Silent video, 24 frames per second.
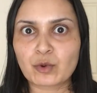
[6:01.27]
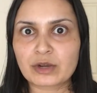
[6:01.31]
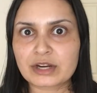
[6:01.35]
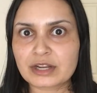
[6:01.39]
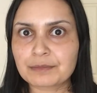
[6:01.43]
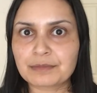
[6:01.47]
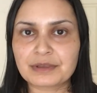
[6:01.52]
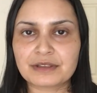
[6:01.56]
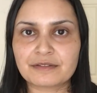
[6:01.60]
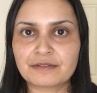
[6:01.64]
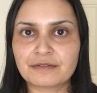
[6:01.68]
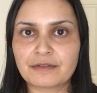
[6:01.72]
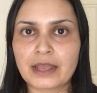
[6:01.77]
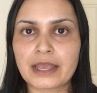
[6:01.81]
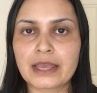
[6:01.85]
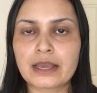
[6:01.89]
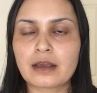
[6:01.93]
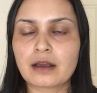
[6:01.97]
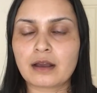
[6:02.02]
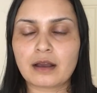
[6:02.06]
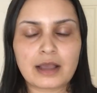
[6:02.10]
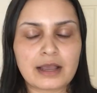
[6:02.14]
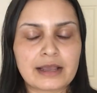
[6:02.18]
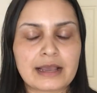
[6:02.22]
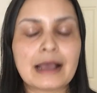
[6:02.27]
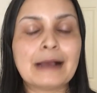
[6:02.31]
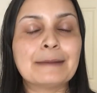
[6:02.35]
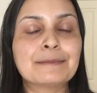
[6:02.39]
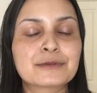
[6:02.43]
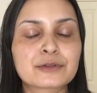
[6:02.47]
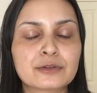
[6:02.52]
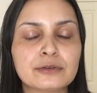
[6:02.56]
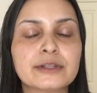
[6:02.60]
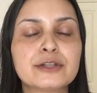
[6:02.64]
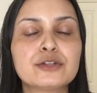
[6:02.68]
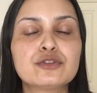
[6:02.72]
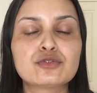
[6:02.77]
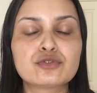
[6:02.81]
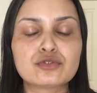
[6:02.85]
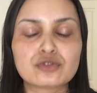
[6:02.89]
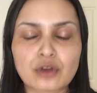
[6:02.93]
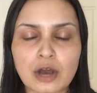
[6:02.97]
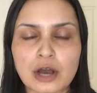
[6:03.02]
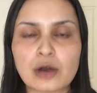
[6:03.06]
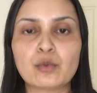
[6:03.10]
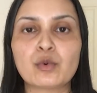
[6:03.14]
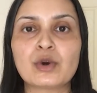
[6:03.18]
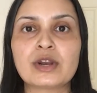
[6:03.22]
want to be fake i absolutely do
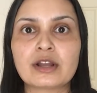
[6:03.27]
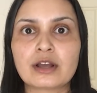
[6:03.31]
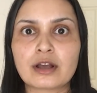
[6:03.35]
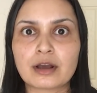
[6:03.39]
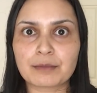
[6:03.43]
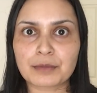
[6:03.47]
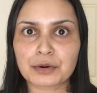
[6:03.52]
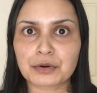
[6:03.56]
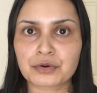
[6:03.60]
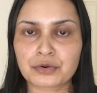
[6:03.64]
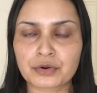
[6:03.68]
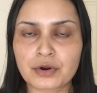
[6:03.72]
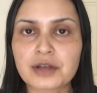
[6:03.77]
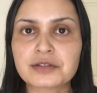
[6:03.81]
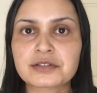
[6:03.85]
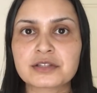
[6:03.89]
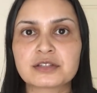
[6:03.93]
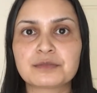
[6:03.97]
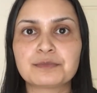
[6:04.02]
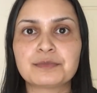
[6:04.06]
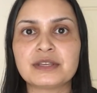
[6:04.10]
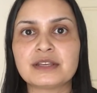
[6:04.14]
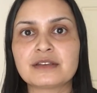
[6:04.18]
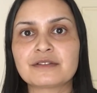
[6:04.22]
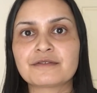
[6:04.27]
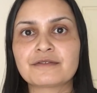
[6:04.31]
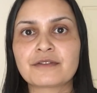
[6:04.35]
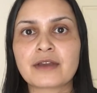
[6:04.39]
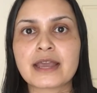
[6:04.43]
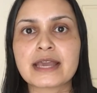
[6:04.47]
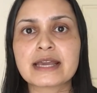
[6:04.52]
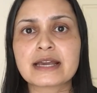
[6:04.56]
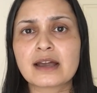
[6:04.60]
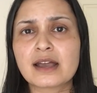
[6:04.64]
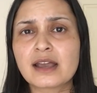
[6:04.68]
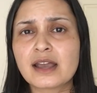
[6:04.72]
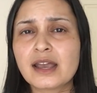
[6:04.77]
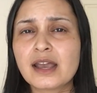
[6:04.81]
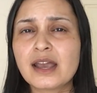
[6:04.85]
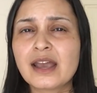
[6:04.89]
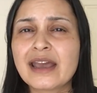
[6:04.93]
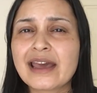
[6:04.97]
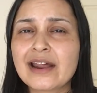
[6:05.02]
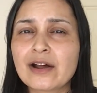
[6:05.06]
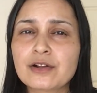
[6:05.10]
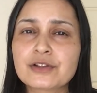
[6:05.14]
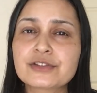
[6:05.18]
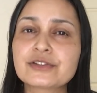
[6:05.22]
not want to come across as being fake
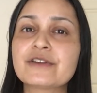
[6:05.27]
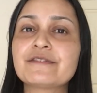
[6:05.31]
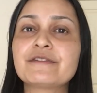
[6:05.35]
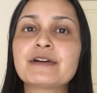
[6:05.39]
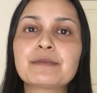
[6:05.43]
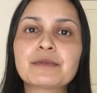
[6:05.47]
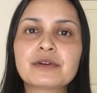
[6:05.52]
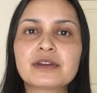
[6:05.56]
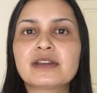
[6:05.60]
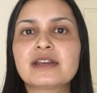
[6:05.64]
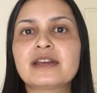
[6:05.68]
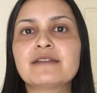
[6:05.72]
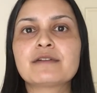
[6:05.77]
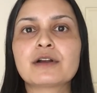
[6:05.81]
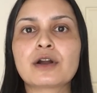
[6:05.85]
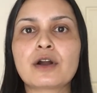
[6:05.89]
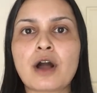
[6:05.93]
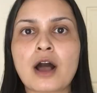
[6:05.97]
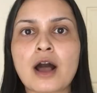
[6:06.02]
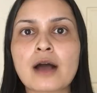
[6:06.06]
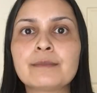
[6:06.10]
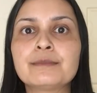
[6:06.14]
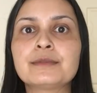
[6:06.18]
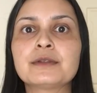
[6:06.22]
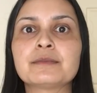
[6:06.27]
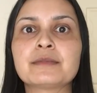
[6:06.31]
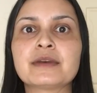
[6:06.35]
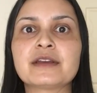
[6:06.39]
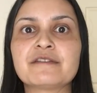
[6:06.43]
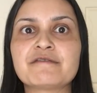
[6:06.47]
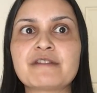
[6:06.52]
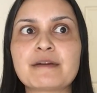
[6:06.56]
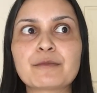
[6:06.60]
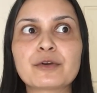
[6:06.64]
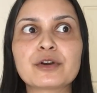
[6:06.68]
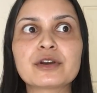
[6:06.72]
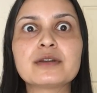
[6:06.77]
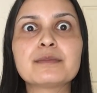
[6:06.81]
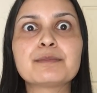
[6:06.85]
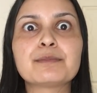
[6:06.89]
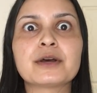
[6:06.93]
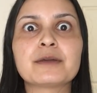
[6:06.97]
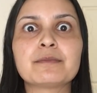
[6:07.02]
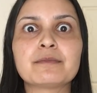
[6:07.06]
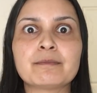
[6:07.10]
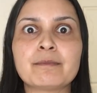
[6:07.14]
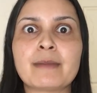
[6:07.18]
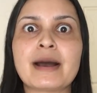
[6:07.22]
also if i'm going to give a compliment if i'm going to
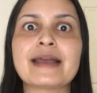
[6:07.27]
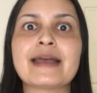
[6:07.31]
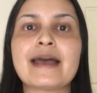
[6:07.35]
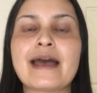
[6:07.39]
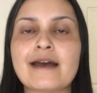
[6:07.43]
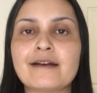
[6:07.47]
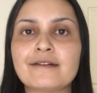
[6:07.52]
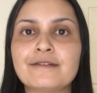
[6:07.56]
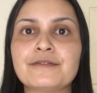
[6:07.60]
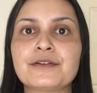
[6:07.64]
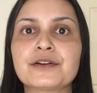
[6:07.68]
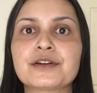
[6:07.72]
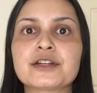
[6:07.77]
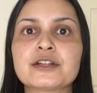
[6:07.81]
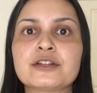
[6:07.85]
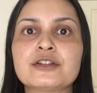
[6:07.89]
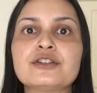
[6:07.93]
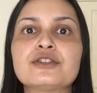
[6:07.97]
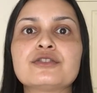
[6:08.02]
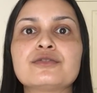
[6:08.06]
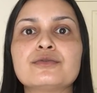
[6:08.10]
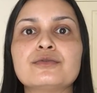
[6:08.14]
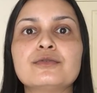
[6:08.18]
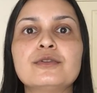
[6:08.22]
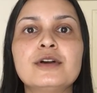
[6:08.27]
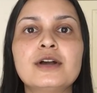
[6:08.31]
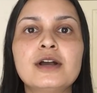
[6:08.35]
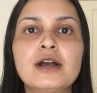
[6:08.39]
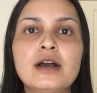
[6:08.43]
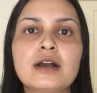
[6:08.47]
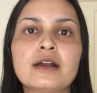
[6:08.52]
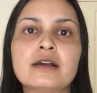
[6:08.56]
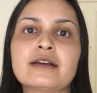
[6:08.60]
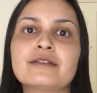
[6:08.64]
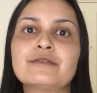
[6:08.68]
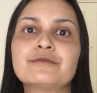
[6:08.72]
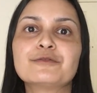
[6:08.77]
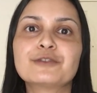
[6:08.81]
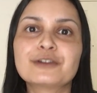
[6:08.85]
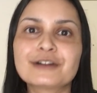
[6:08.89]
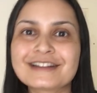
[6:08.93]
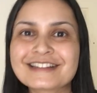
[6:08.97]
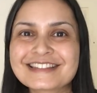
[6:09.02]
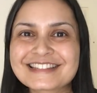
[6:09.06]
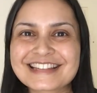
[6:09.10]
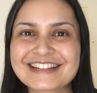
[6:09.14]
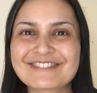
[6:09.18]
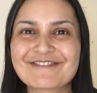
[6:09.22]
put my effort into
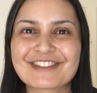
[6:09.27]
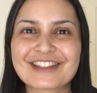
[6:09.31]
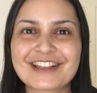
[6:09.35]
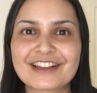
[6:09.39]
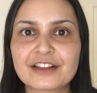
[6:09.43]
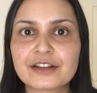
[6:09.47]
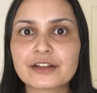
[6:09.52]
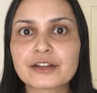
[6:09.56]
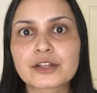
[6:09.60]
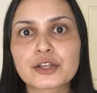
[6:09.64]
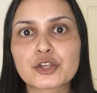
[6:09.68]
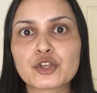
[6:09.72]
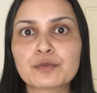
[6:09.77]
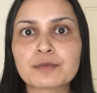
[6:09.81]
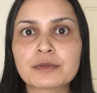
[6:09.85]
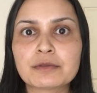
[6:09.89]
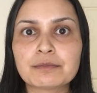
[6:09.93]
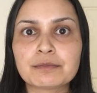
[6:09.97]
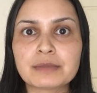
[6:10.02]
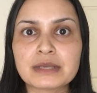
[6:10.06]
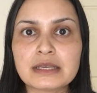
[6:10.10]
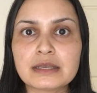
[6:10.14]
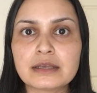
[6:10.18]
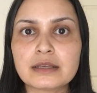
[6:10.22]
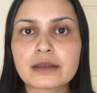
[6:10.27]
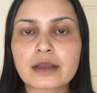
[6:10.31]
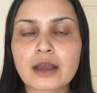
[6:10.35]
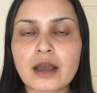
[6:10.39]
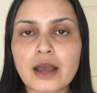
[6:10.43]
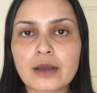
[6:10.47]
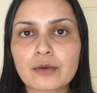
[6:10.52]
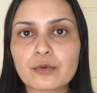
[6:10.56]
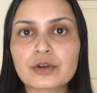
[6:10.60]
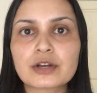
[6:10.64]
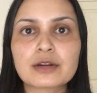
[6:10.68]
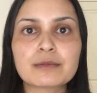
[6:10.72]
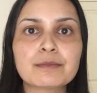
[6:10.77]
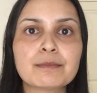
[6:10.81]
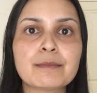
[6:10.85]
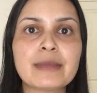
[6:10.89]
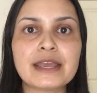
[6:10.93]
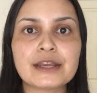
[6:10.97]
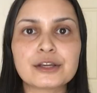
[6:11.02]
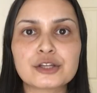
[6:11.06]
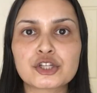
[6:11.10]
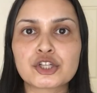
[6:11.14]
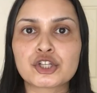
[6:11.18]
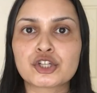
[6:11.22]
conversing with another human being i want to
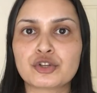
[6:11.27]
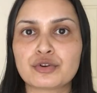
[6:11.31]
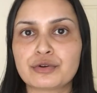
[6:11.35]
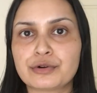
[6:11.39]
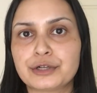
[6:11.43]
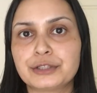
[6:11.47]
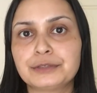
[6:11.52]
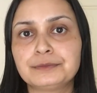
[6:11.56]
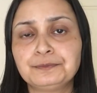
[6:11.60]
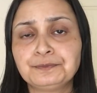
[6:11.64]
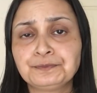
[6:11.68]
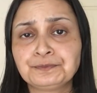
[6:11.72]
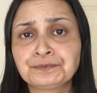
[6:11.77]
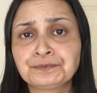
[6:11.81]
make sure